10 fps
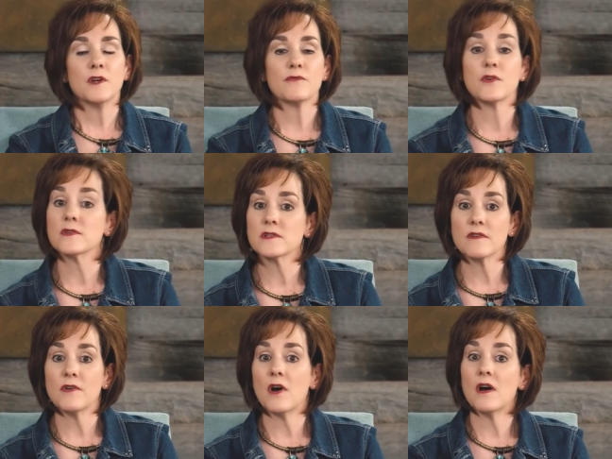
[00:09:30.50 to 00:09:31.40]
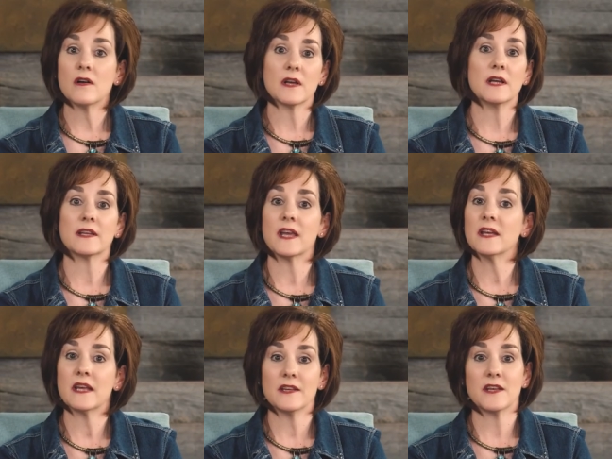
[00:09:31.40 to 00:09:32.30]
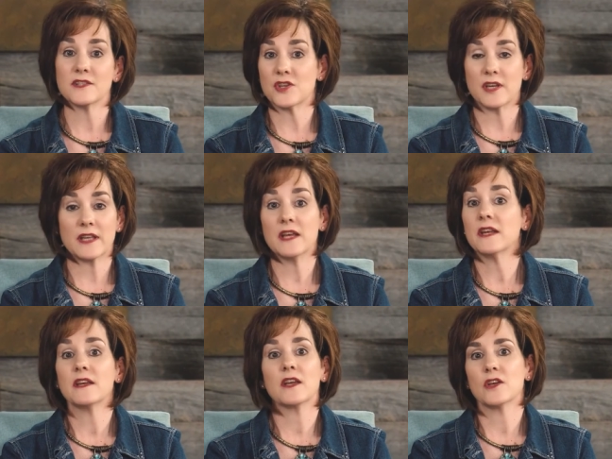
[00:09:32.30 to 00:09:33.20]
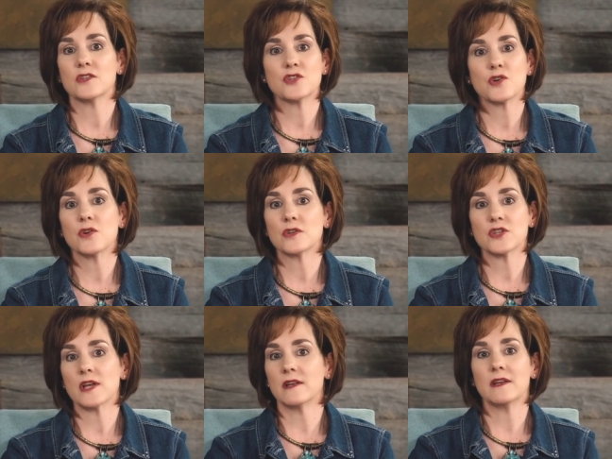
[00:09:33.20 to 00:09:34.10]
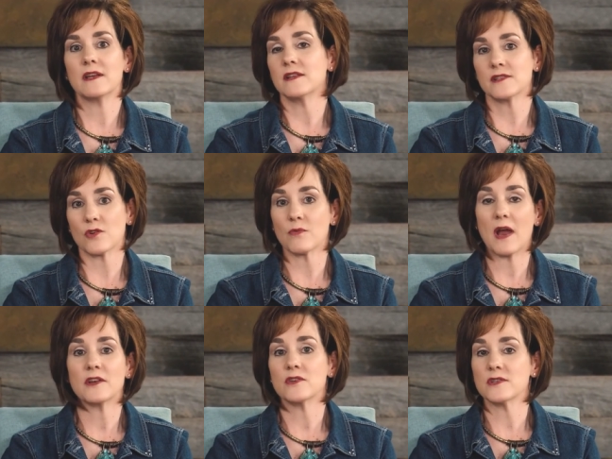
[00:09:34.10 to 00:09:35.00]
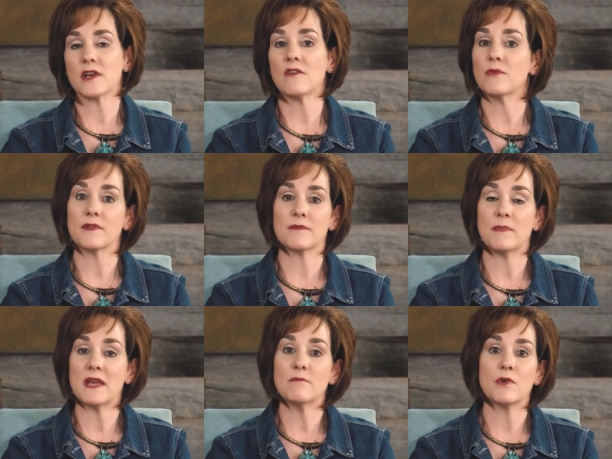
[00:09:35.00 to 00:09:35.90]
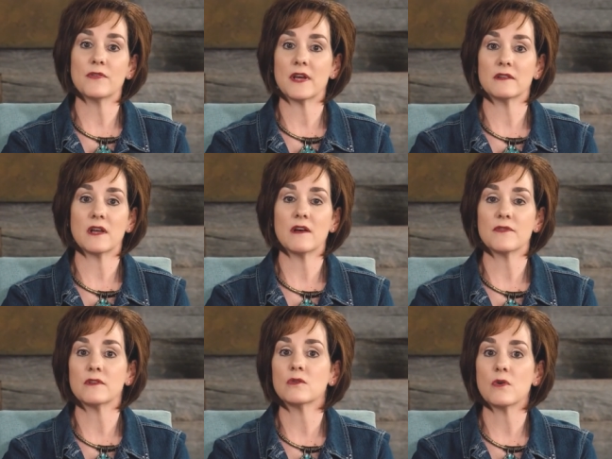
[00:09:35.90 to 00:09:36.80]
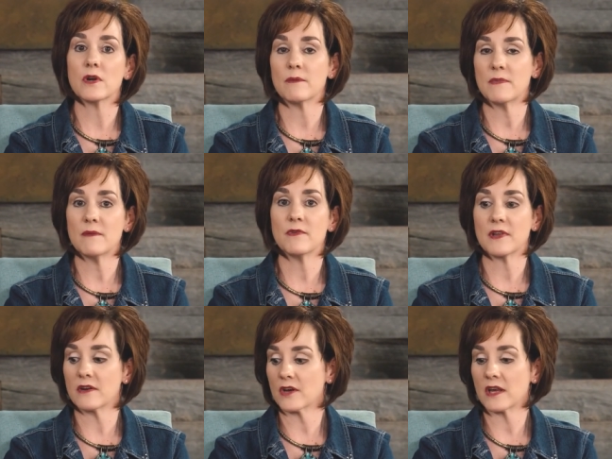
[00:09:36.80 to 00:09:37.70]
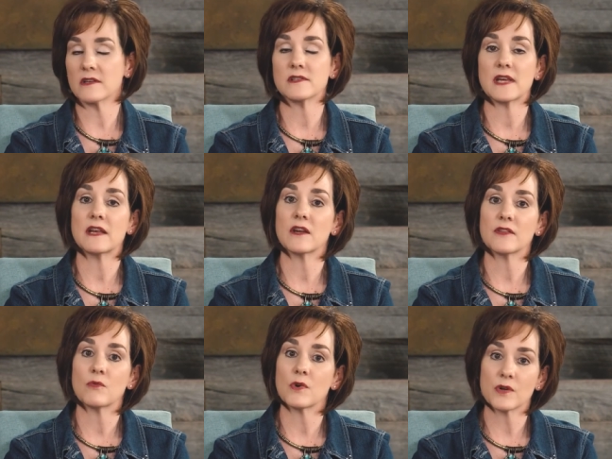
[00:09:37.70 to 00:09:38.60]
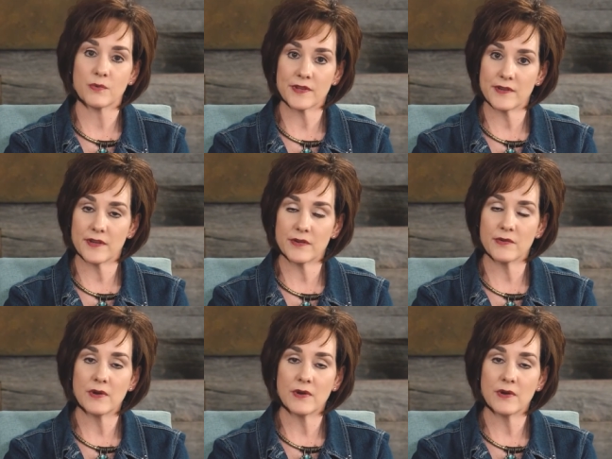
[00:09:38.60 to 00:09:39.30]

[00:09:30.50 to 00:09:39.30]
First of all, get in a good church and surround yourself with people that love the Lord and people that are going to stand on the Word with you.